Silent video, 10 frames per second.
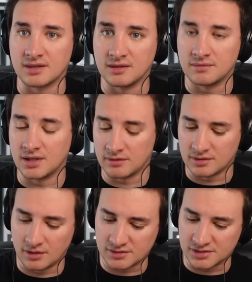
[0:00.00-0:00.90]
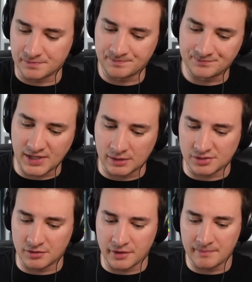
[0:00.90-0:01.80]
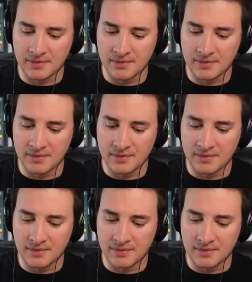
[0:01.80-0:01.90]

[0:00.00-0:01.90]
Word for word: and, you know, the doctors helped through it.